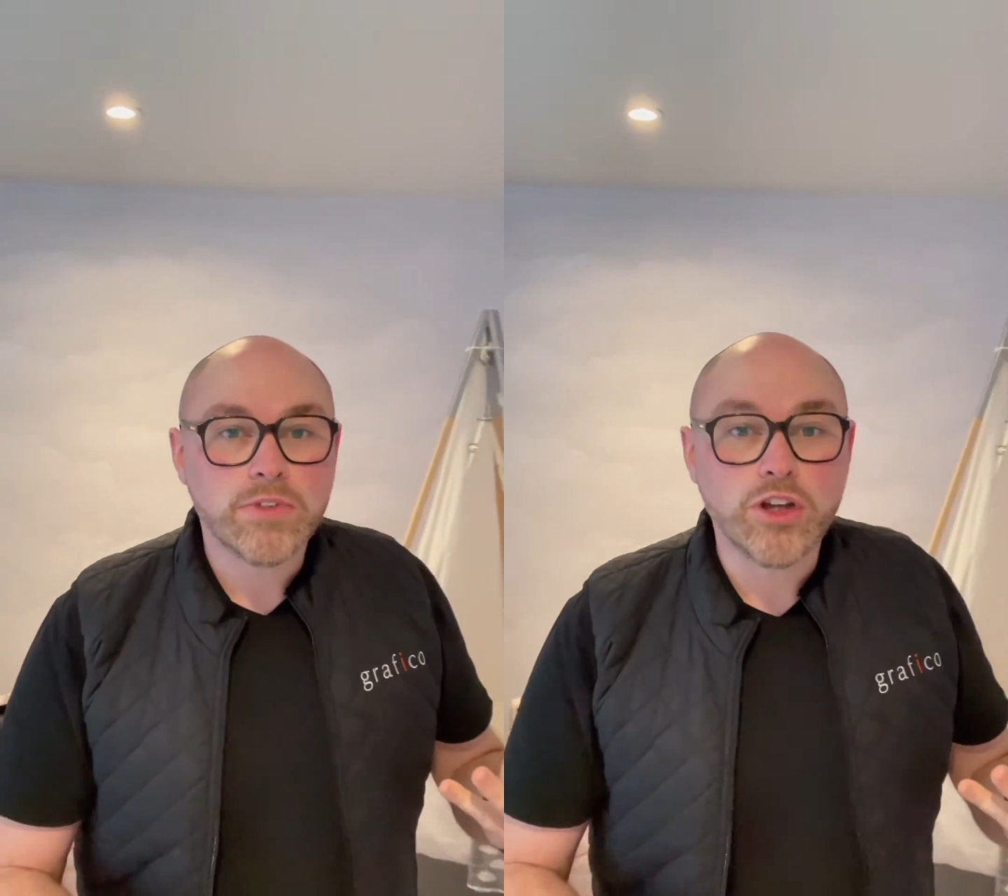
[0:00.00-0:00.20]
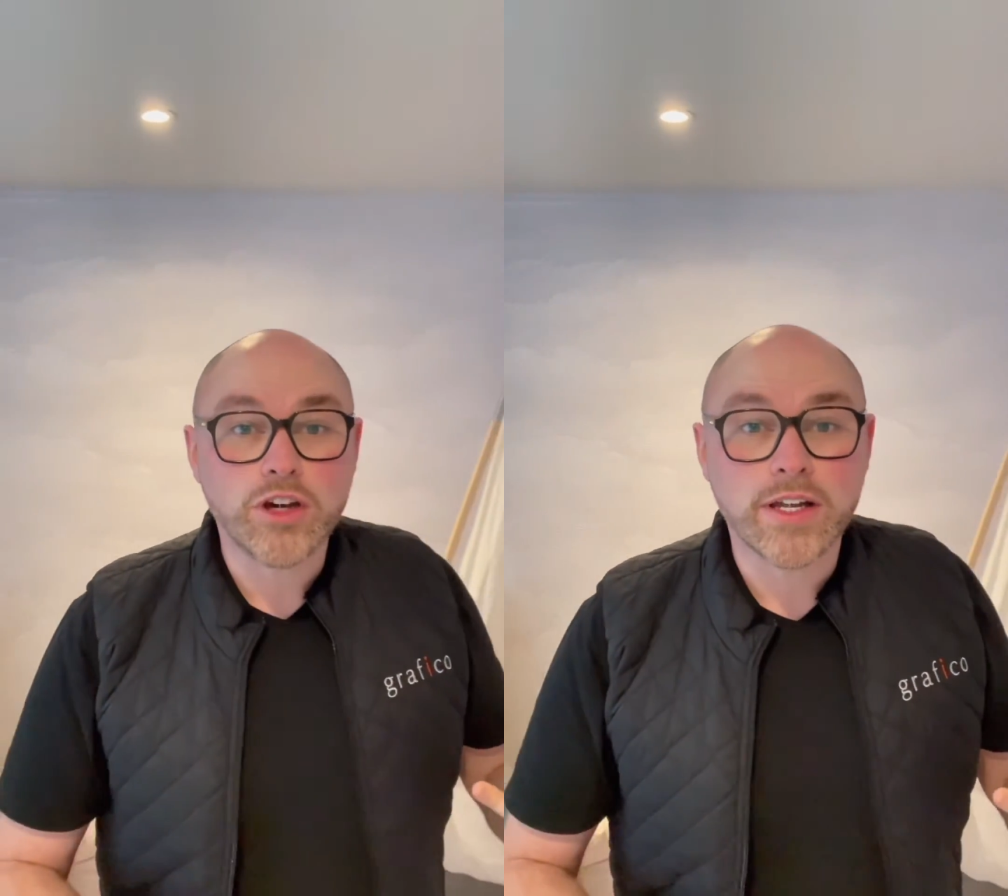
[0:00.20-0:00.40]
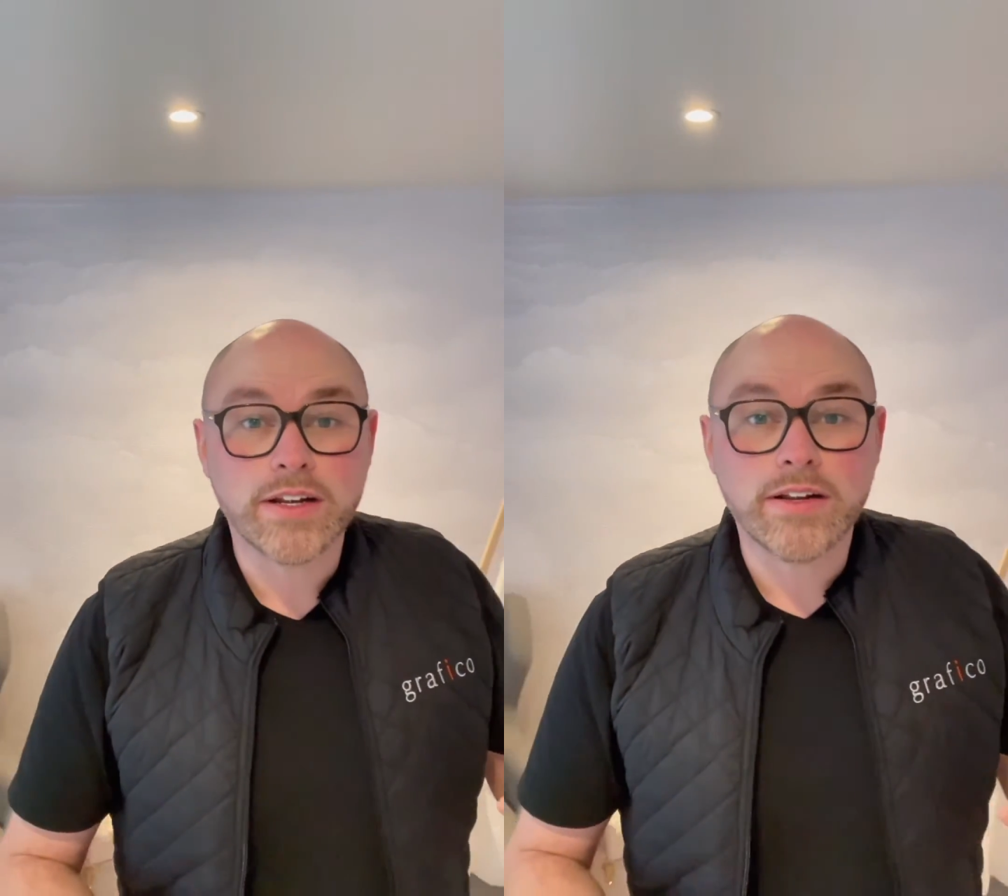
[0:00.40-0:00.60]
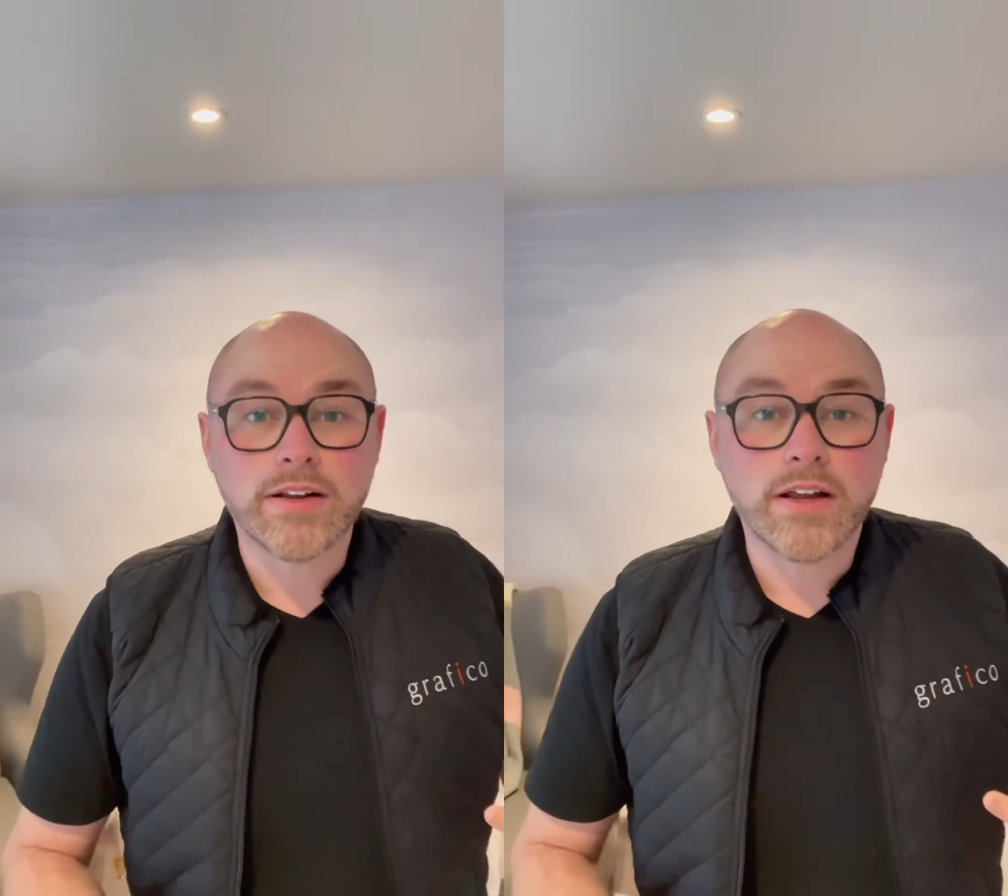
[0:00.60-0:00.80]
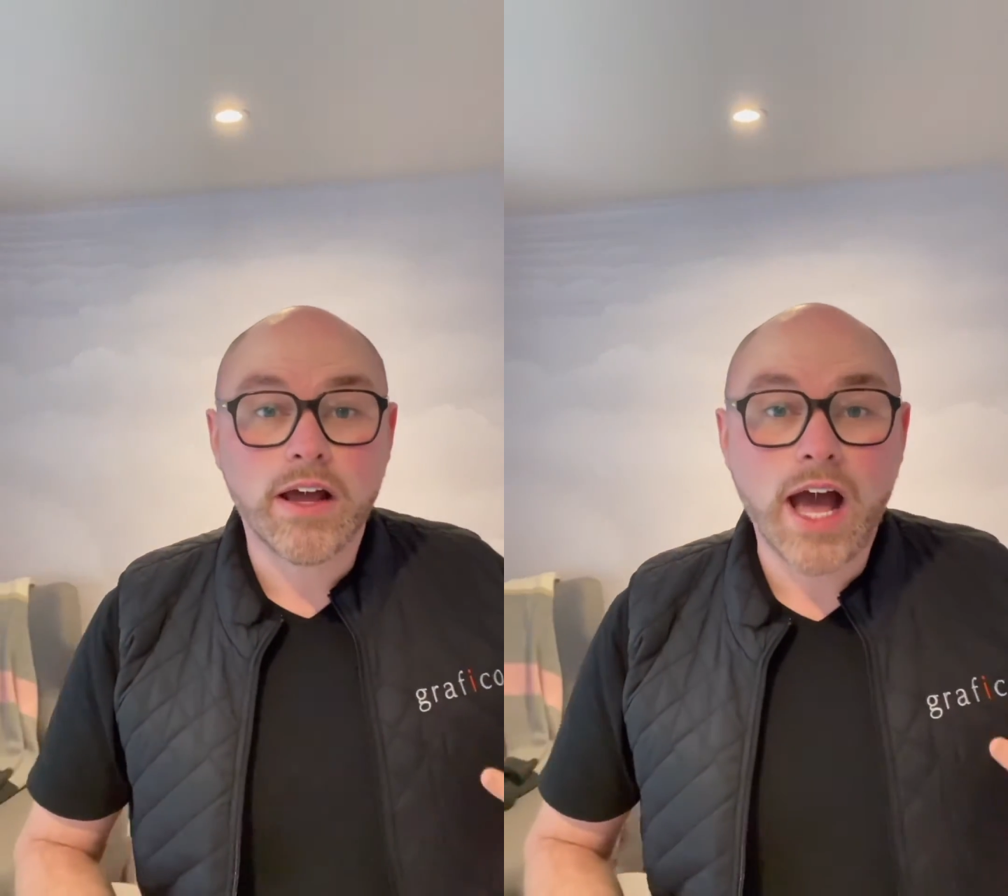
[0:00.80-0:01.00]
you can
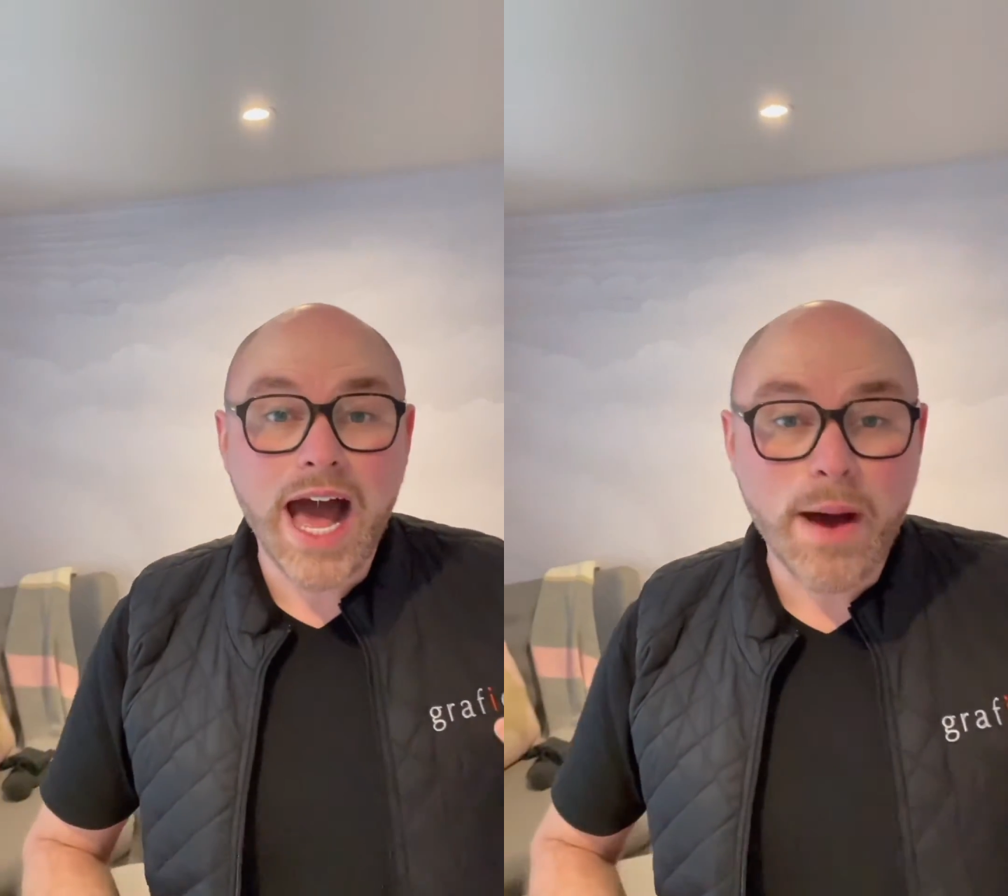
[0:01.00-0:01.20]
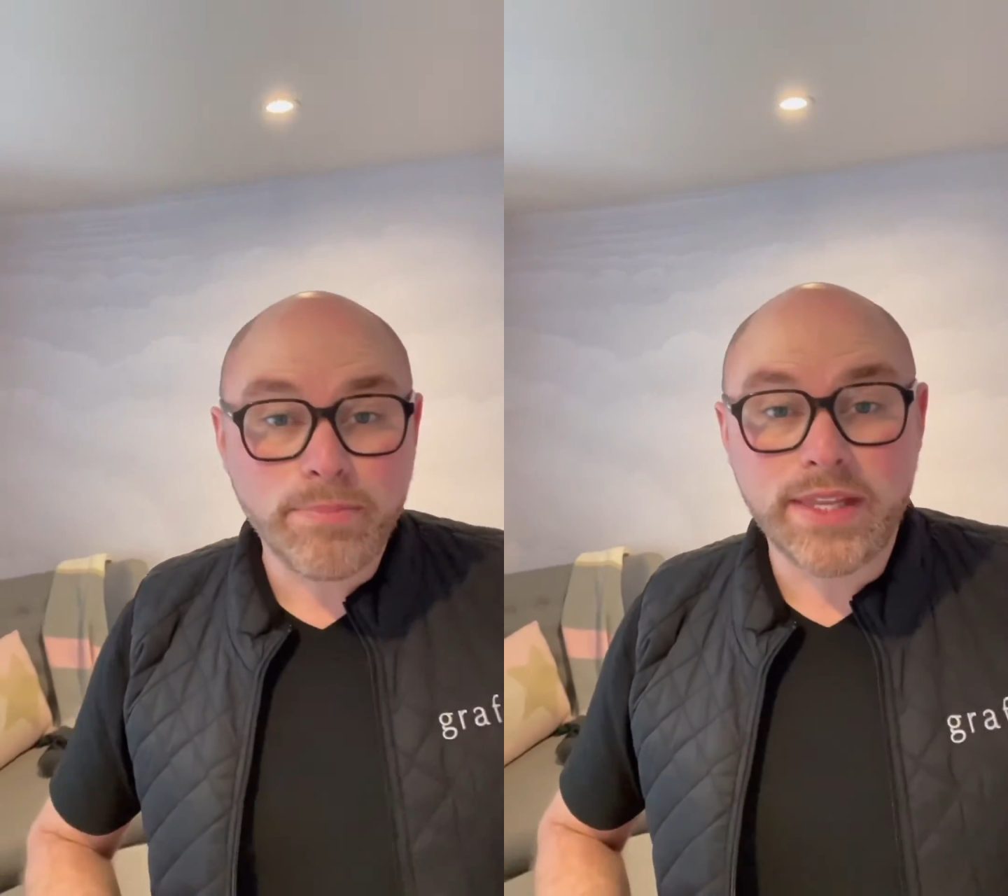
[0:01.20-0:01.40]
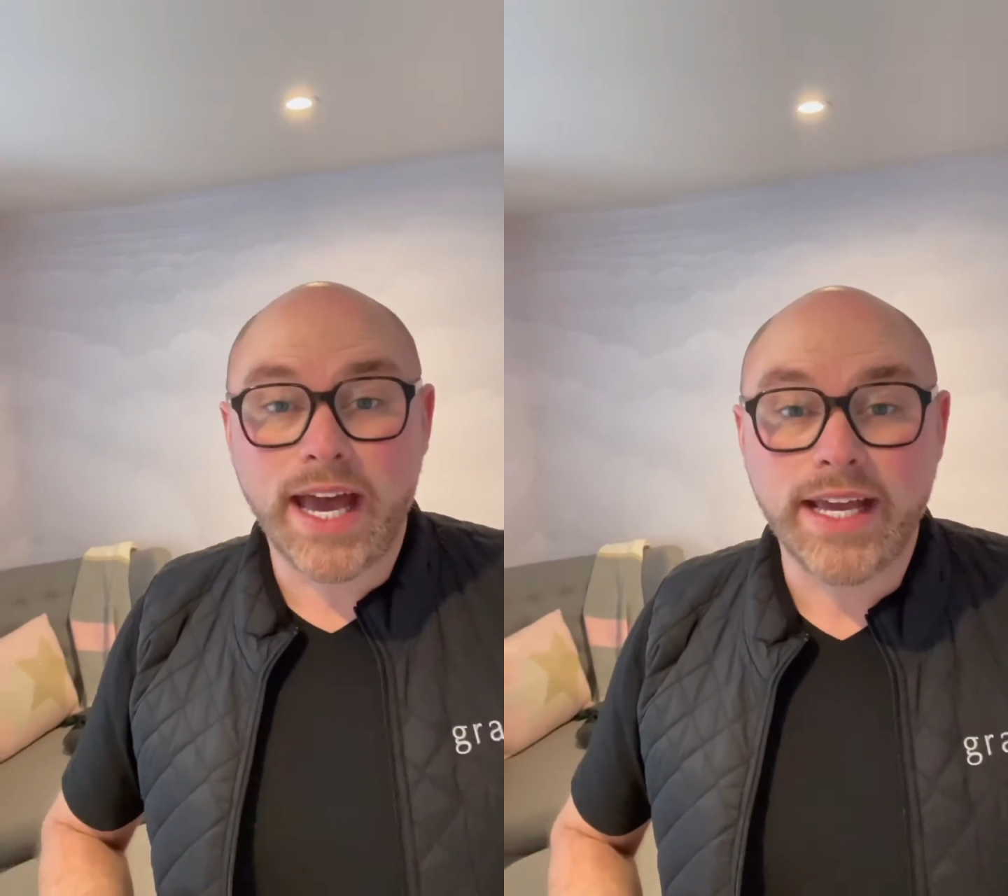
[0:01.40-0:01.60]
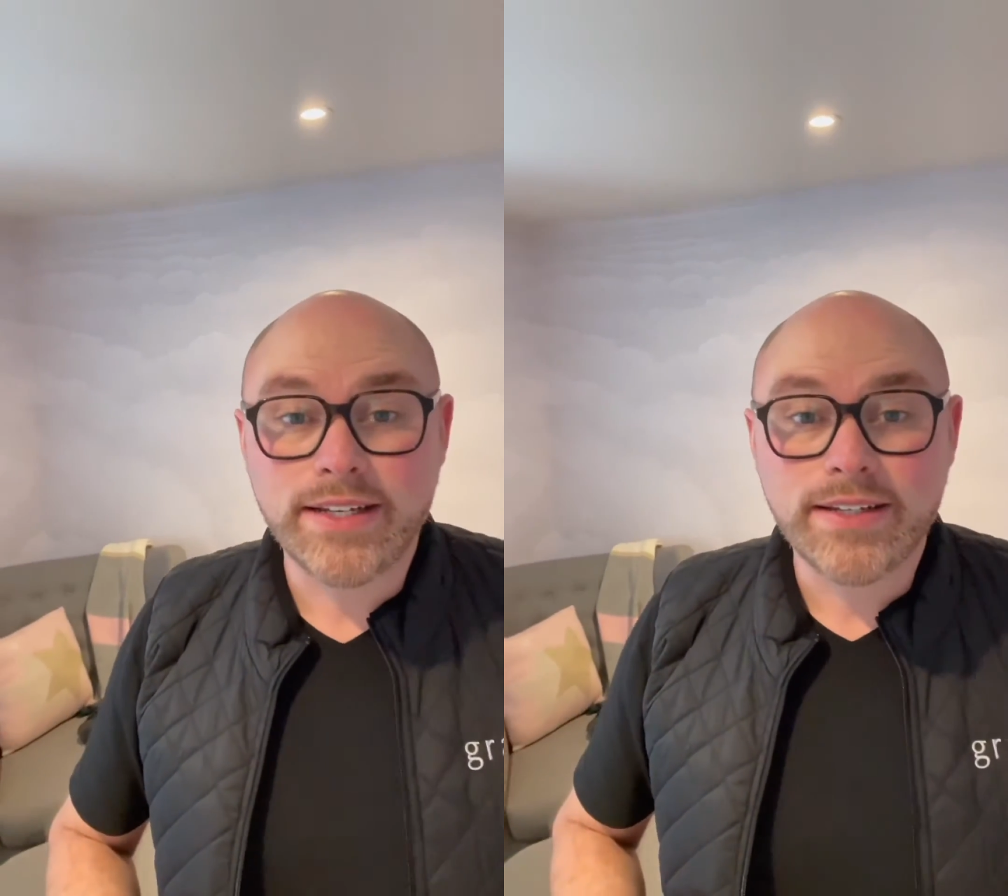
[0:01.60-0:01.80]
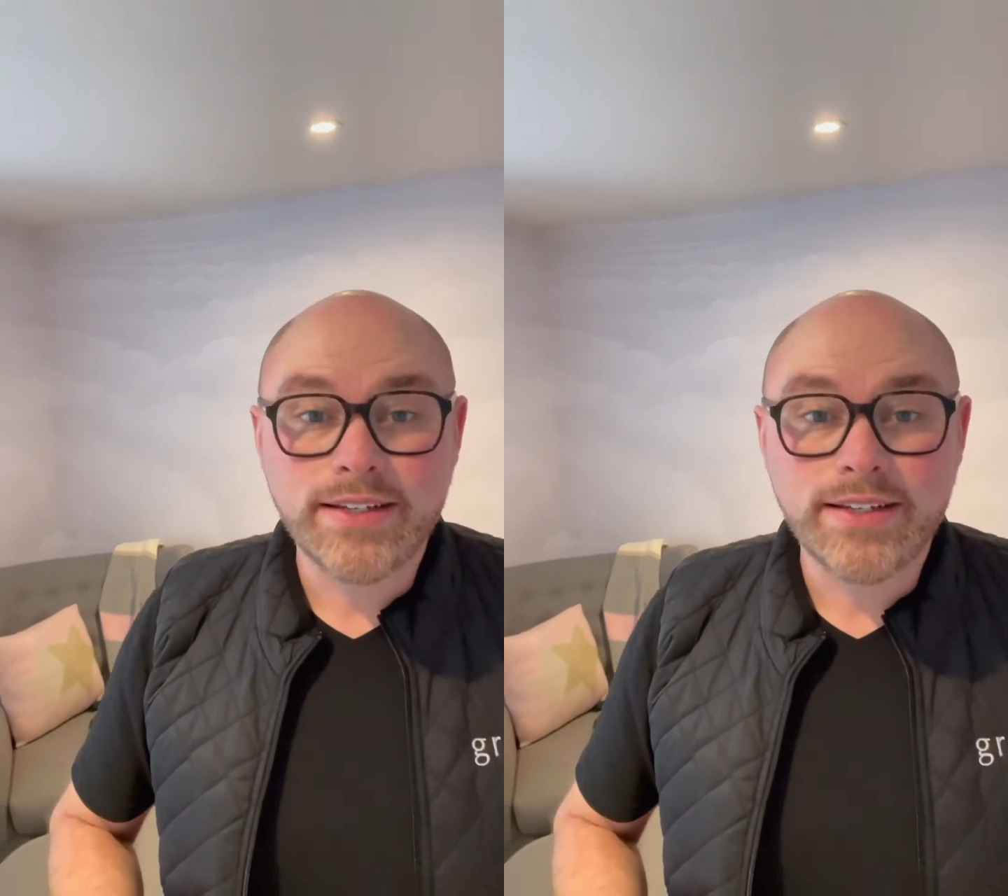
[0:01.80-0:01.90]
update